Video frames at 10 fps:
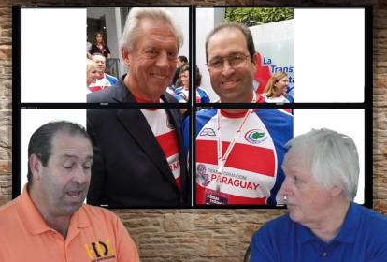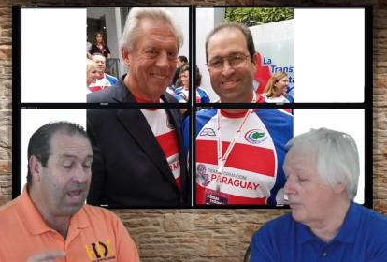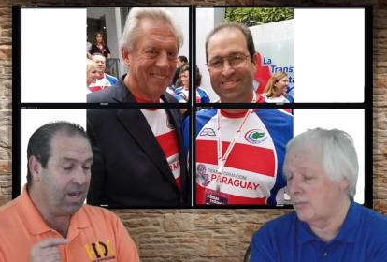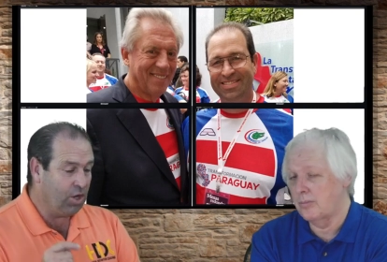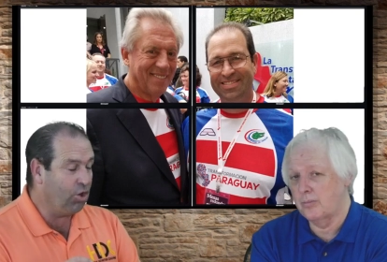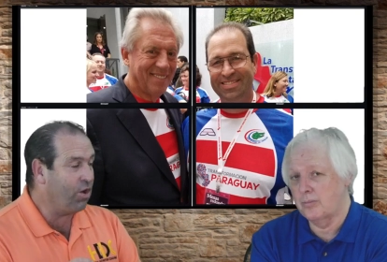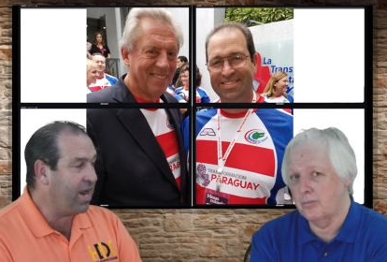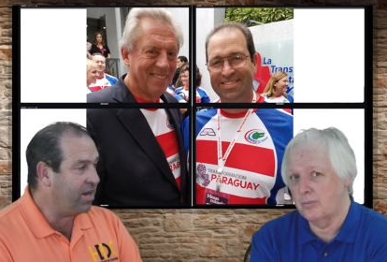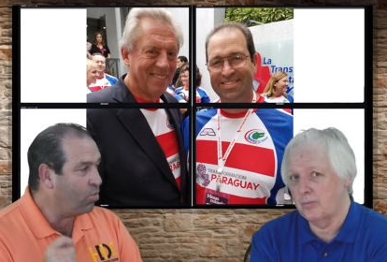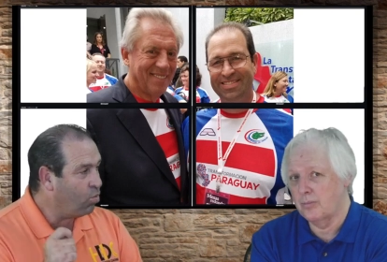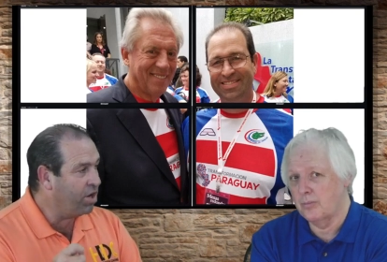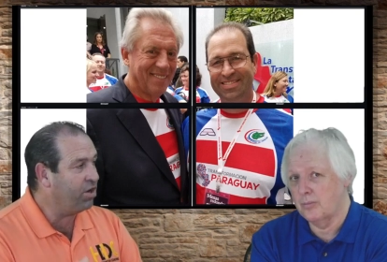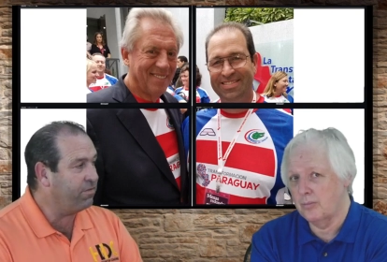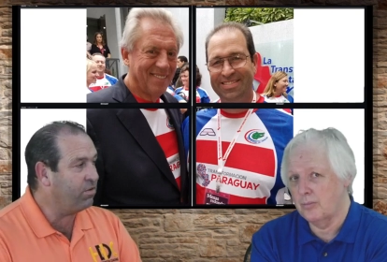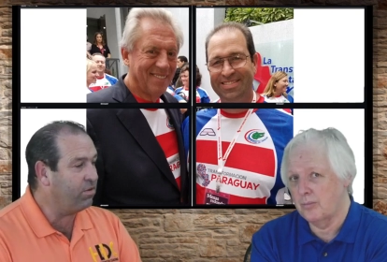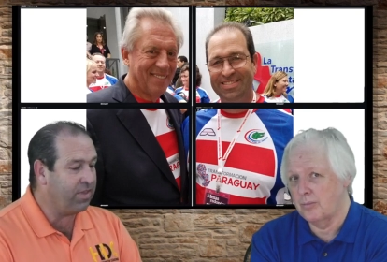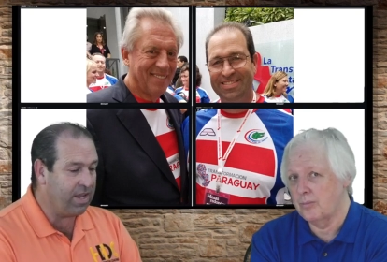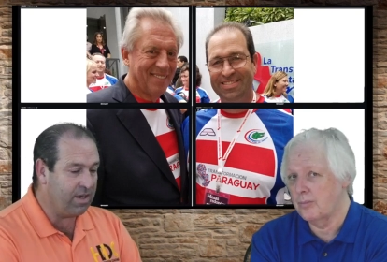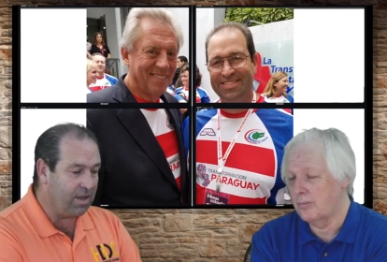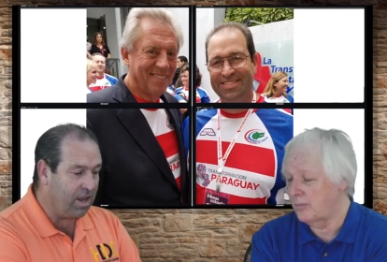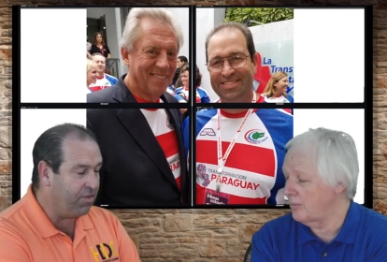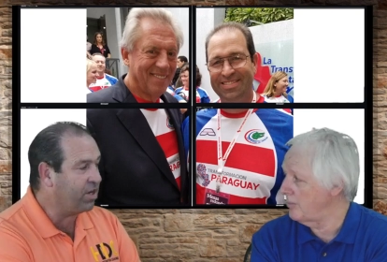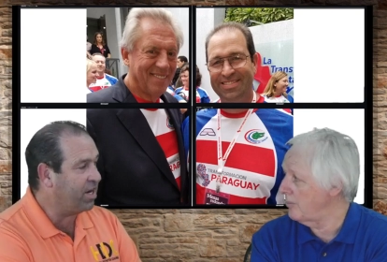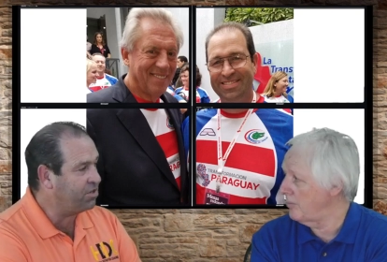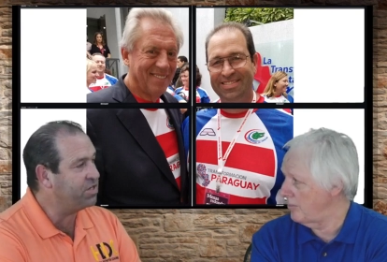Speaker 1: "Great, wonderful that other countries are